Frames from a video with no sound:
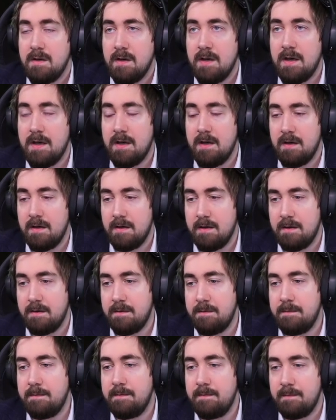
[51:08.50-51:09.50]

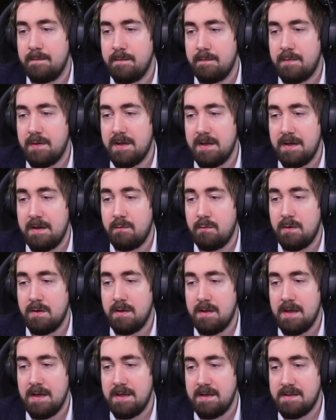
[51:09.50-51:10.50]
But it will
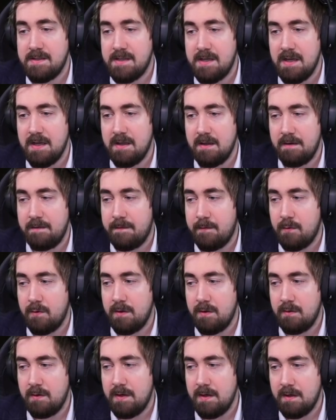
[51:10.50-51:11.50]
like scale it for
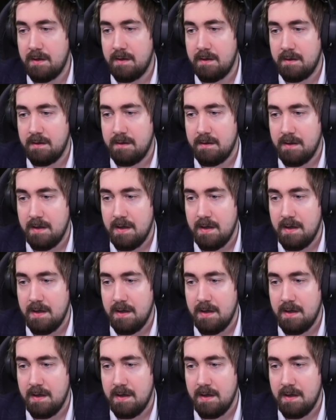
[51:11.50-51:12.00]
you here.